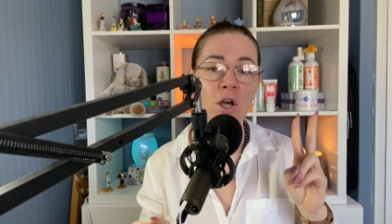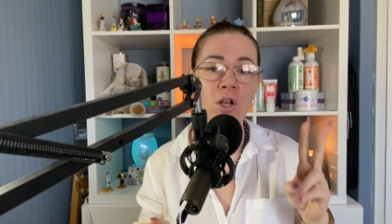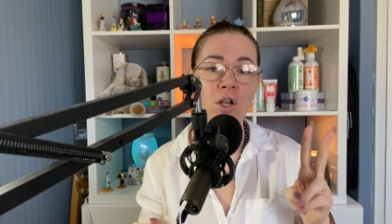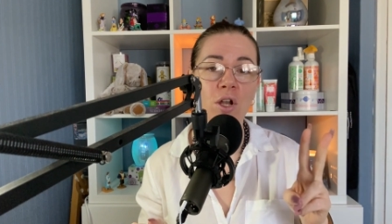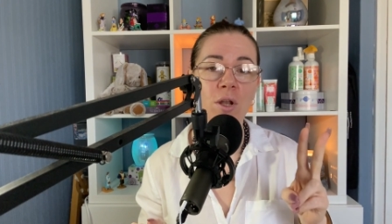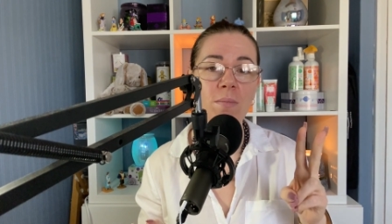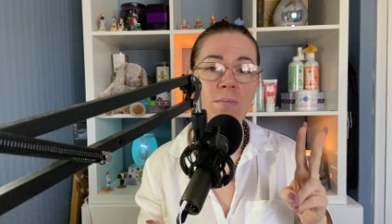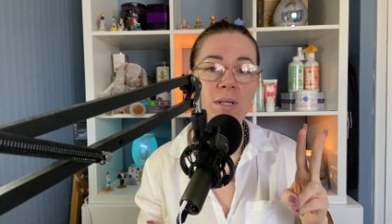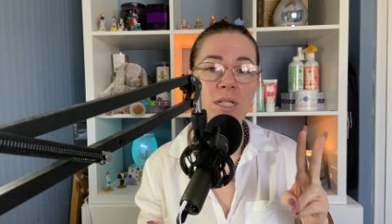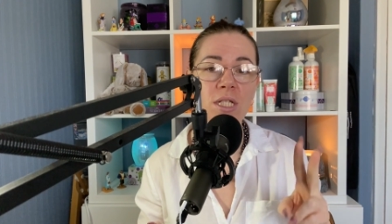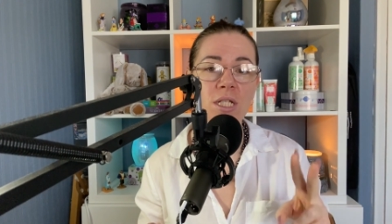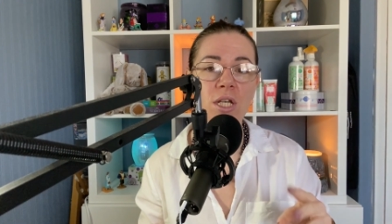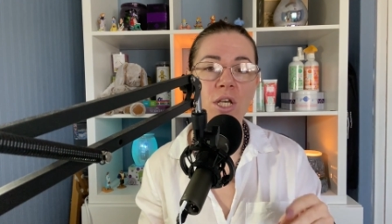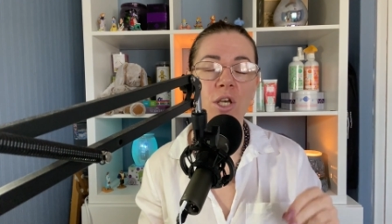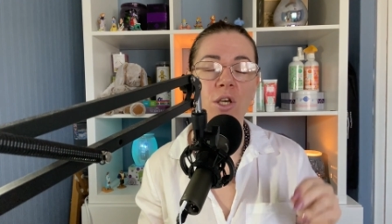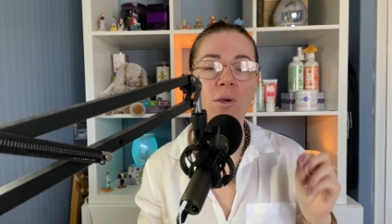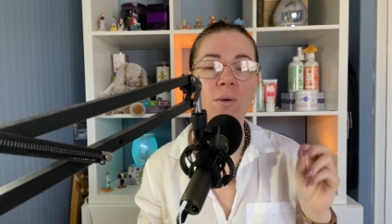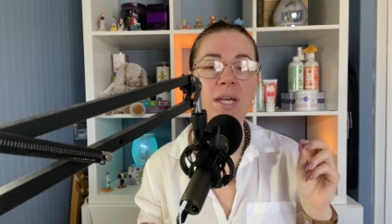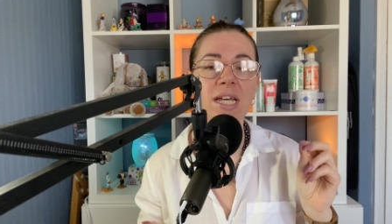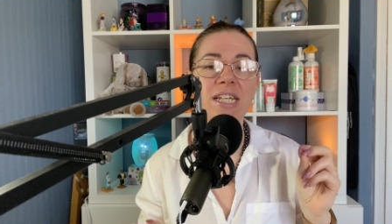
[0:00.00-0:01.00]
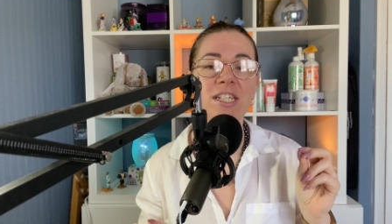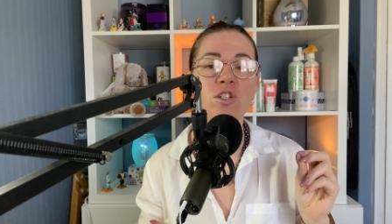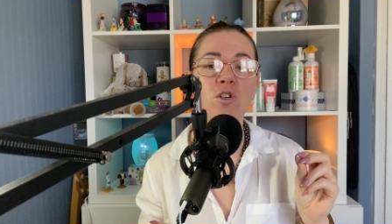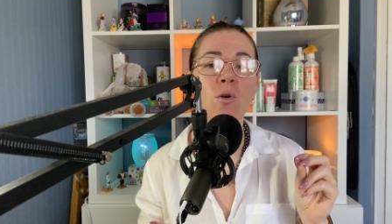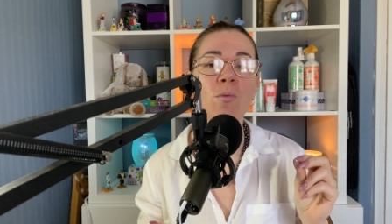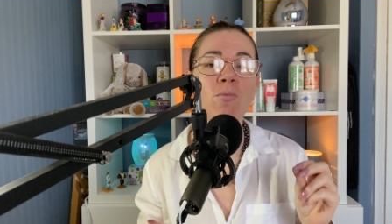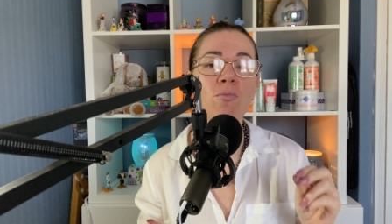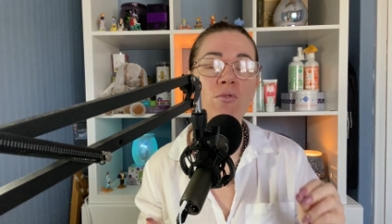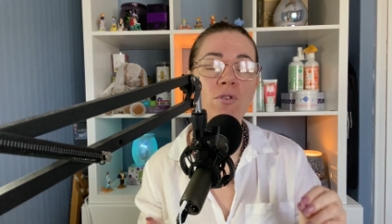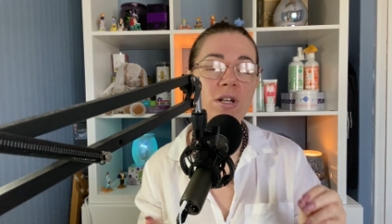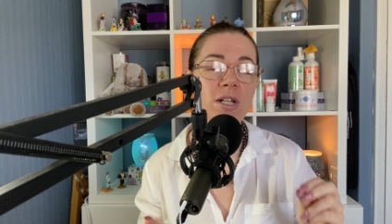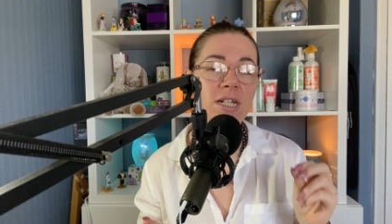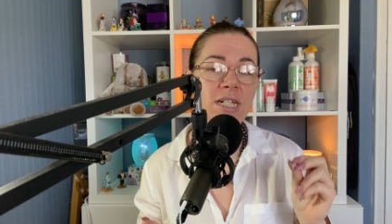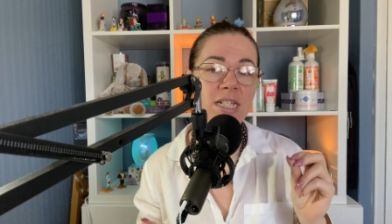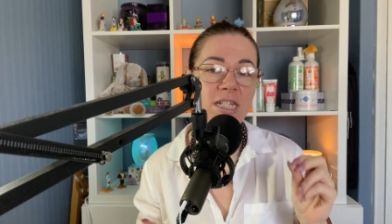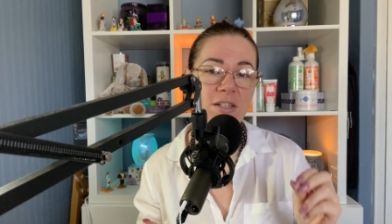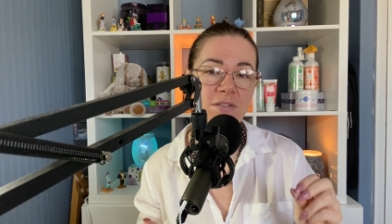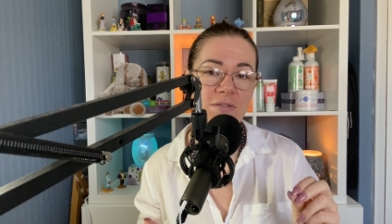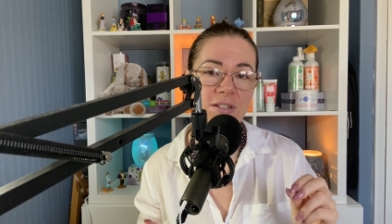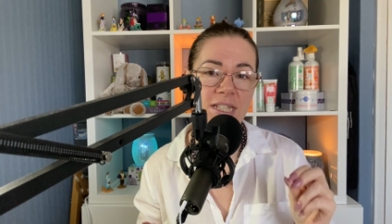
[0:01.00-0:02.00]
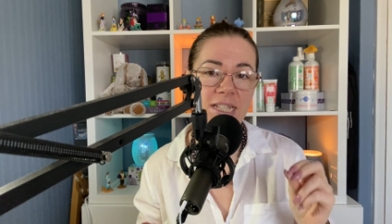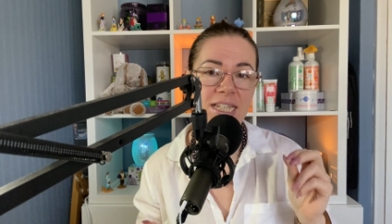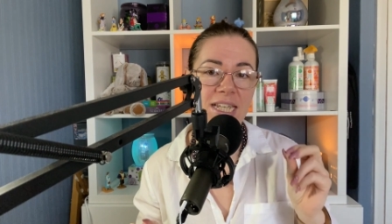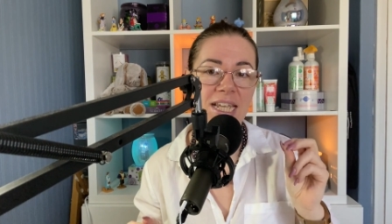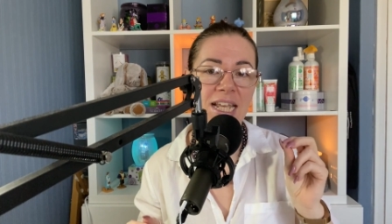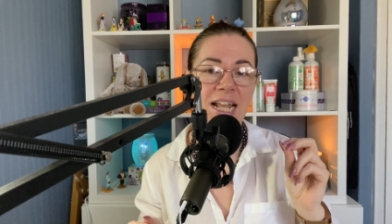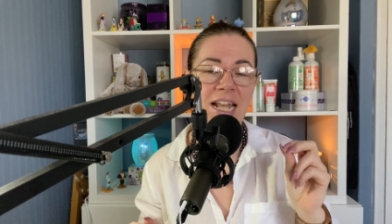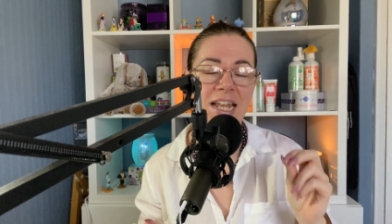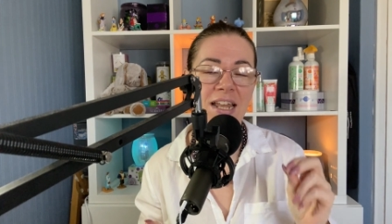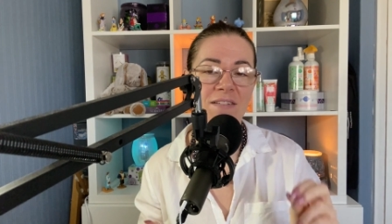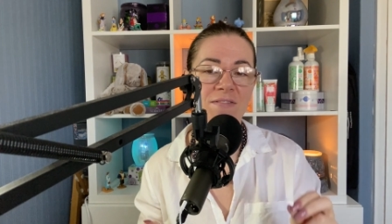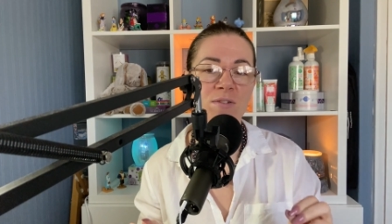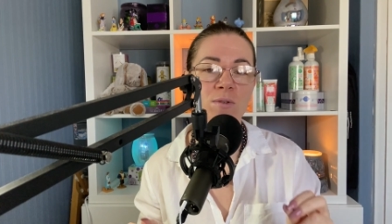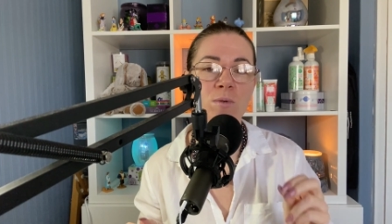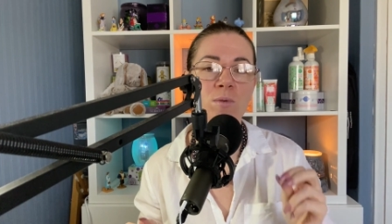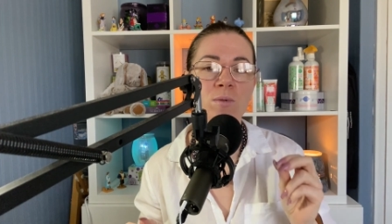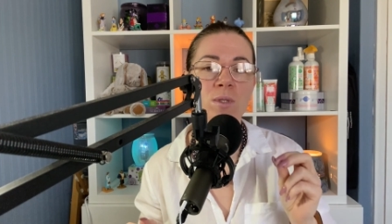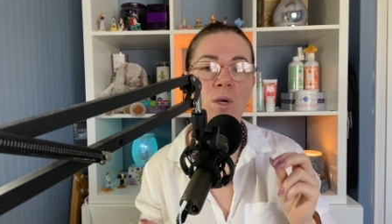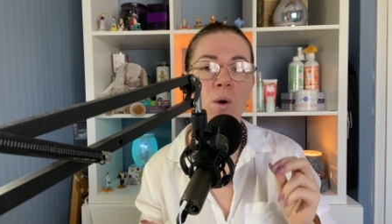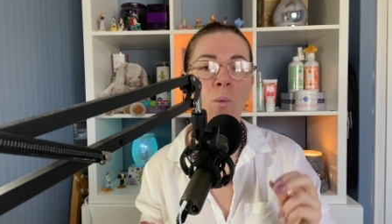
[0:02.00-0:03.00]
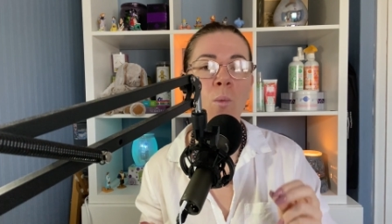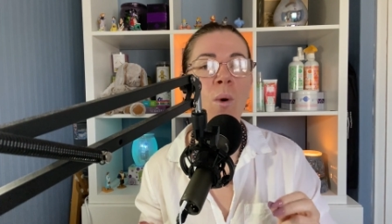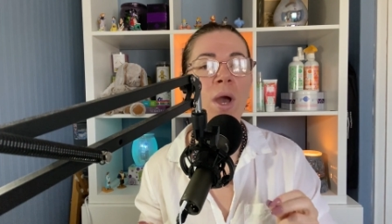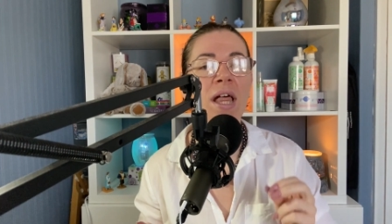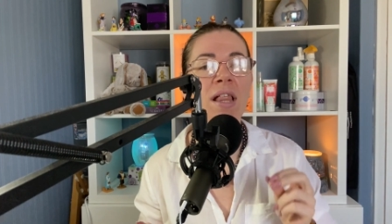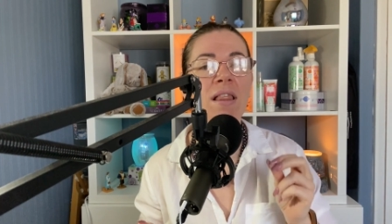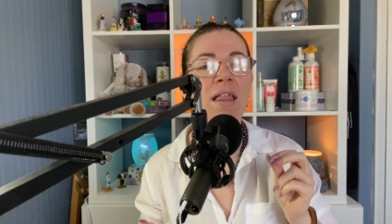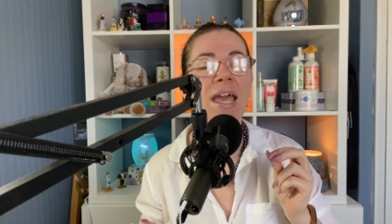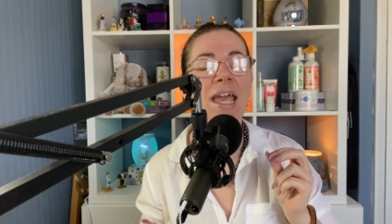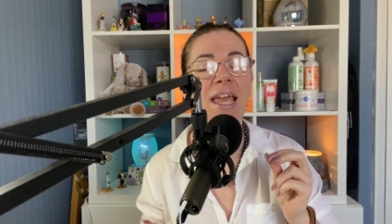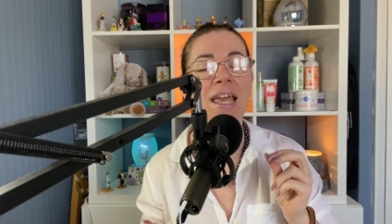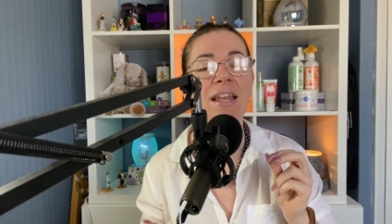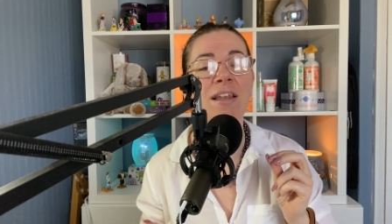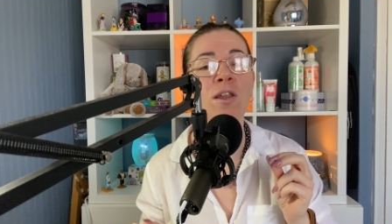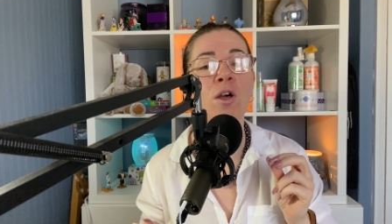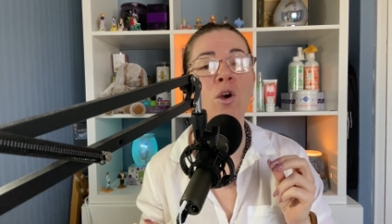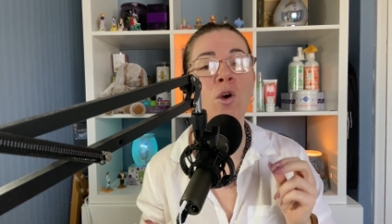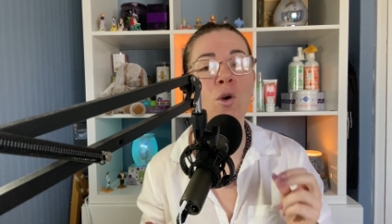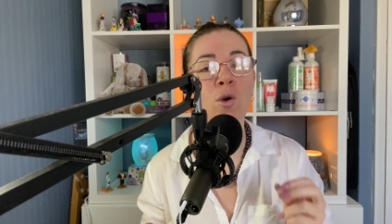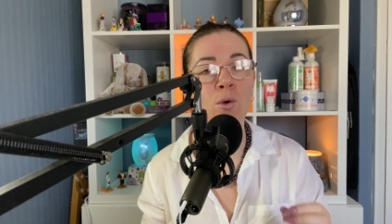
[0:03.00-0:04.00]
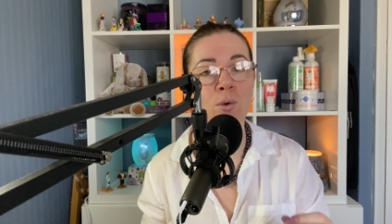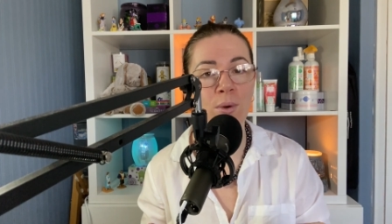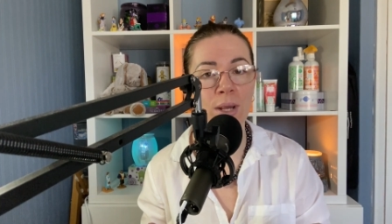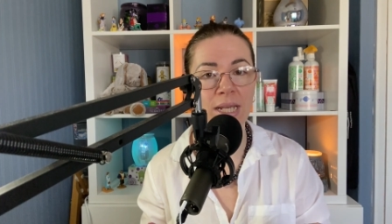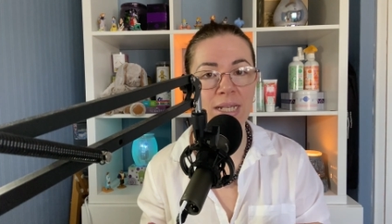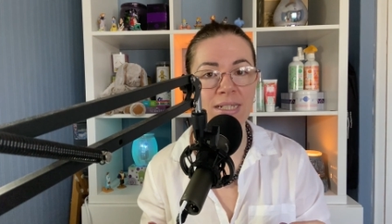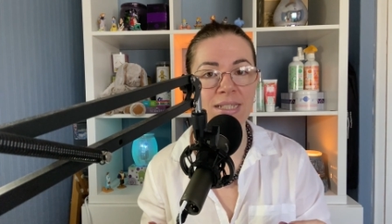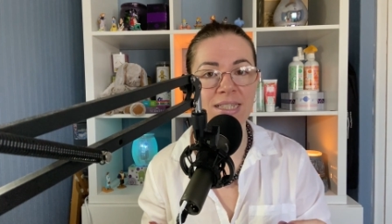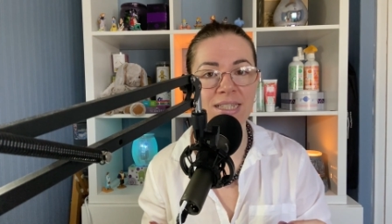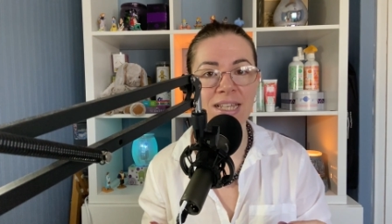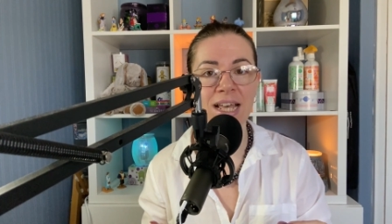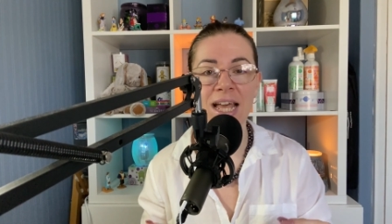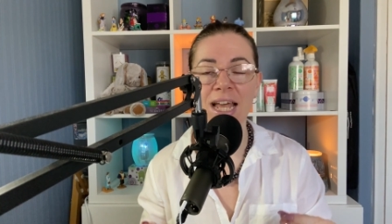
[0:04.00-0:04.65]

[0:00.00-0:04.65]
Number two is your productivity levels will increase.